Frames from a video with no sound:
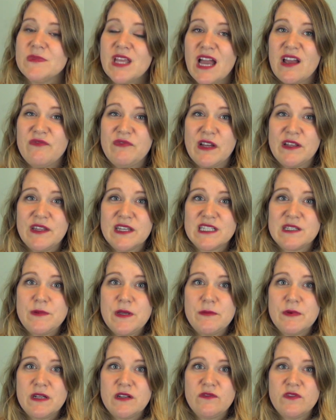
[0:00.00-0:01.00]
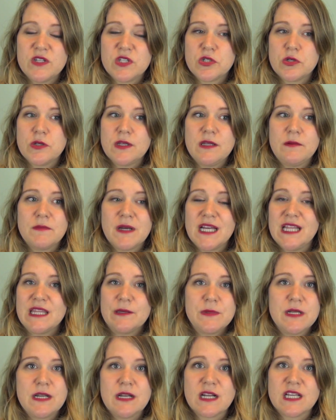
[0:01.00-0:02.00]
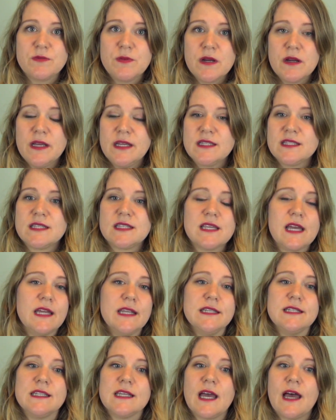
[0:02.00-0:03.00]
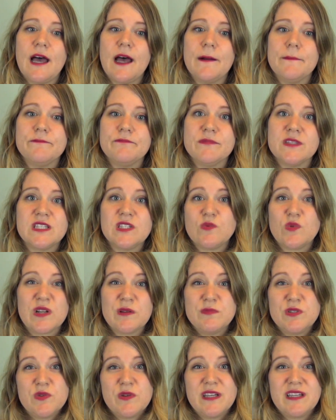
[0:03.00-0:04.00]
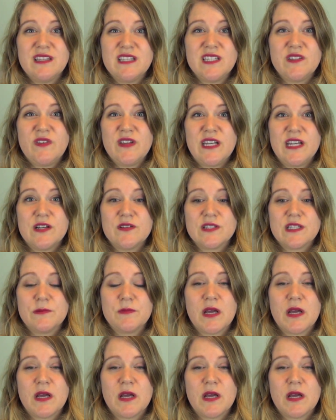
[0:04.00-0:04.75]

I found that to be beneficial in my limited experience, and um, this is what I'm doing in these videos.